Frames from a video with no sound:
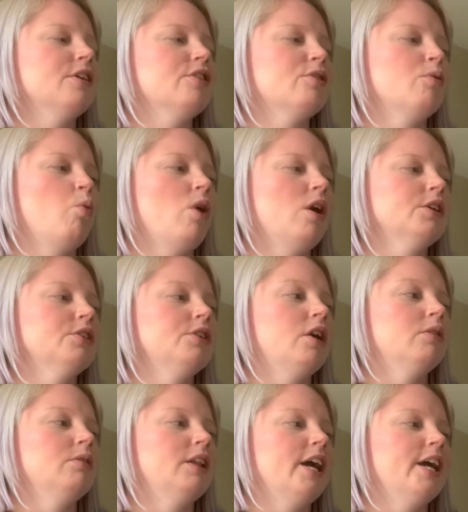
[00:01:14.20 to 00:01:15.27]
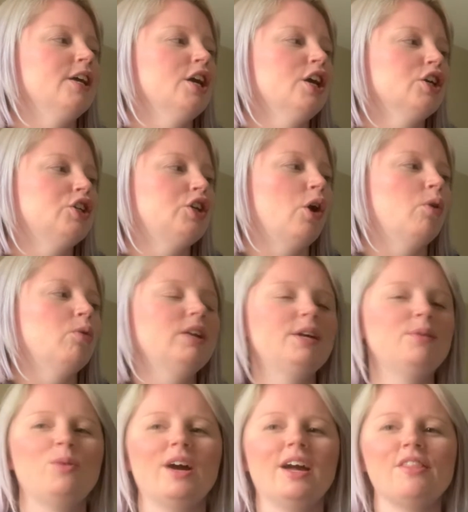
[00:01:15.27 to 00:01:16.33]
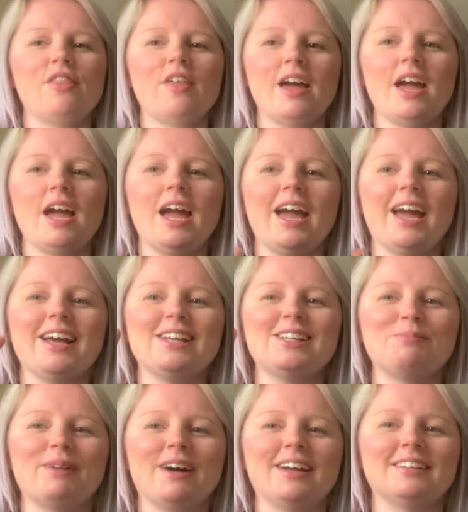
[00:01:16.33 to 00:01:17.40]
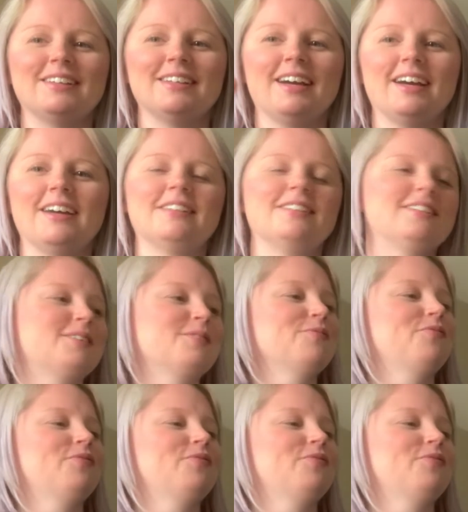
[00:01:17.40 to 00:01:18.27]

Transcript: the one and only goalie with expanding hands.